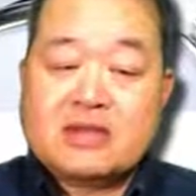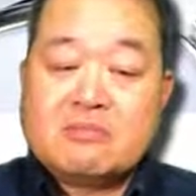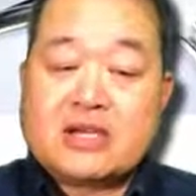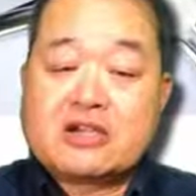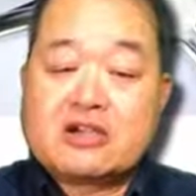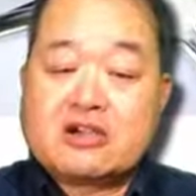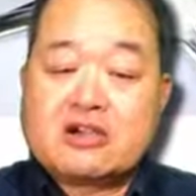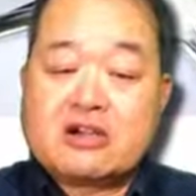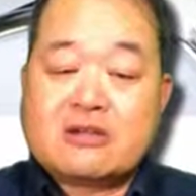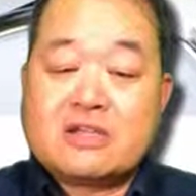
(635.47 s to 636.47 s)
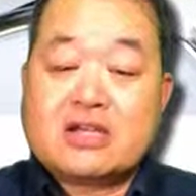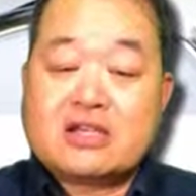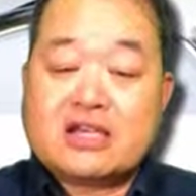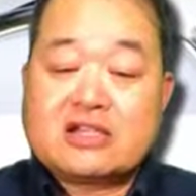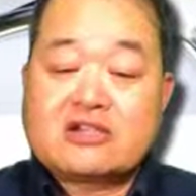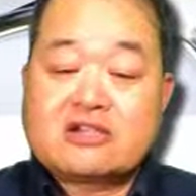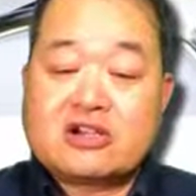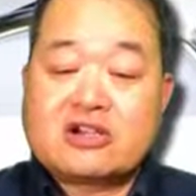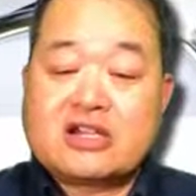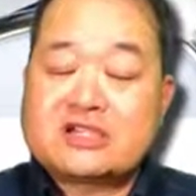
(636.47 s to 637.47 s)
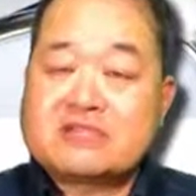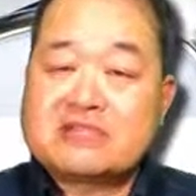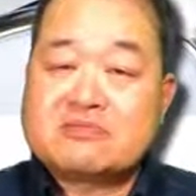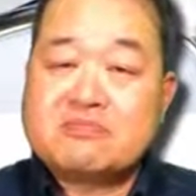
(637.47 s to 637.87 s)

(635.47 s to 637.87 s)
Medicare and Medicaid started as this